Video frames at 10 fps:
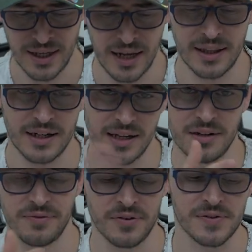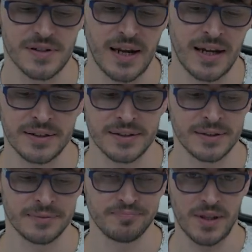other earphones,
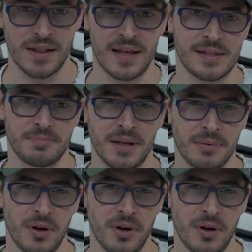and let's speak